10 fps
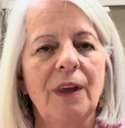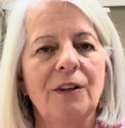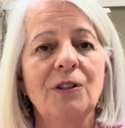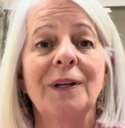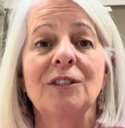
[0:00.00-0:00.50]

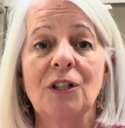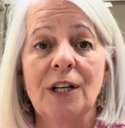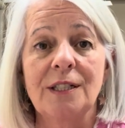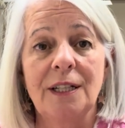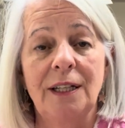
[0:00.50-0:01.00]
So
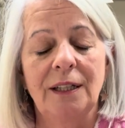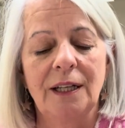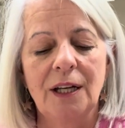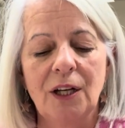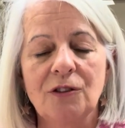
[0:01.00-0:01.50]
anxiety.
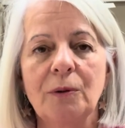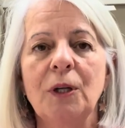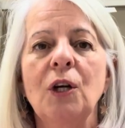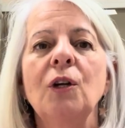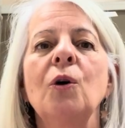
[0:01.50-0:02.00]
So we're
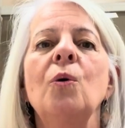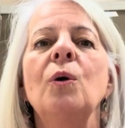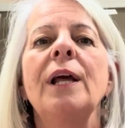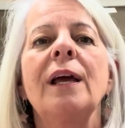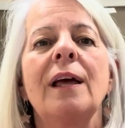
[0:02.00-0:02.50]
going to call
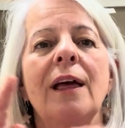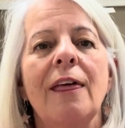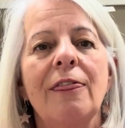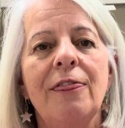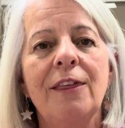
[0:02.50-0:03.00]
it
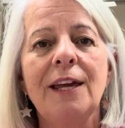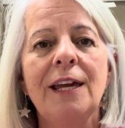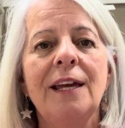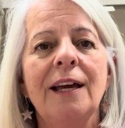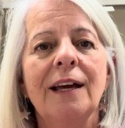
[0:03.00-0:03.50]

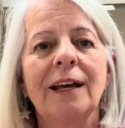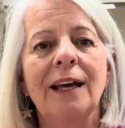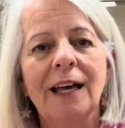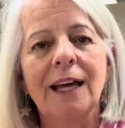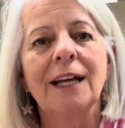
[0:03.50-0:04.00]
the
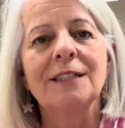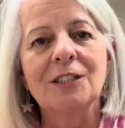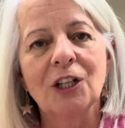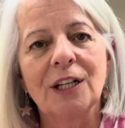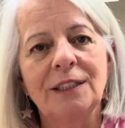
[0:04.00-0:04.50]

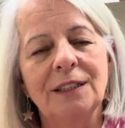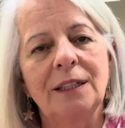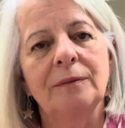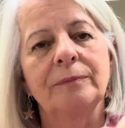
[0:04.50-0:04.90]
anxiety.